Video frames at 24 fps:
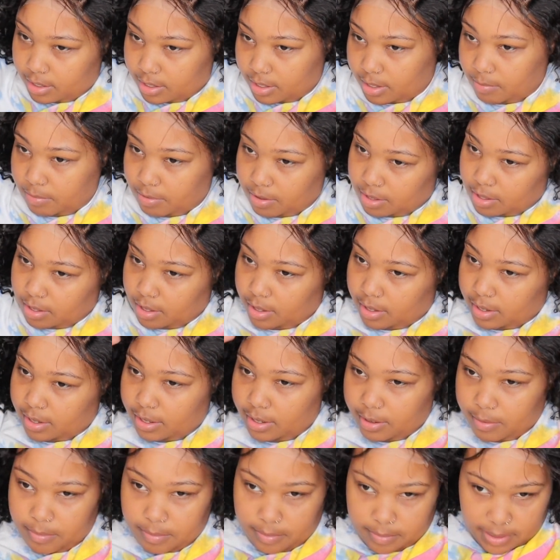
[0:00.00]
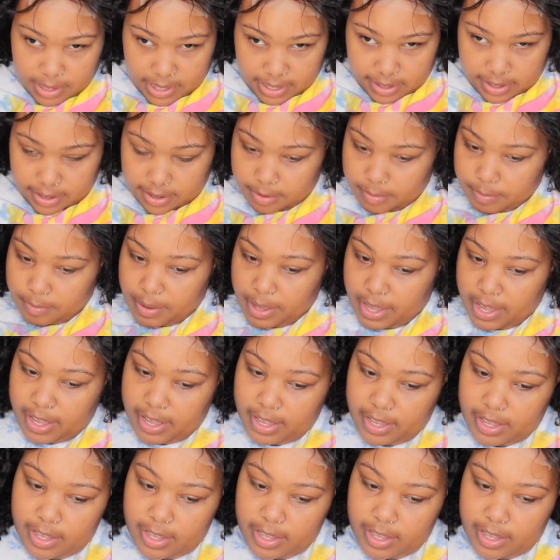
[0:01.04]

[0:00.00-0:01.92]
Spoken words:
I'm just gonna clip my hair back.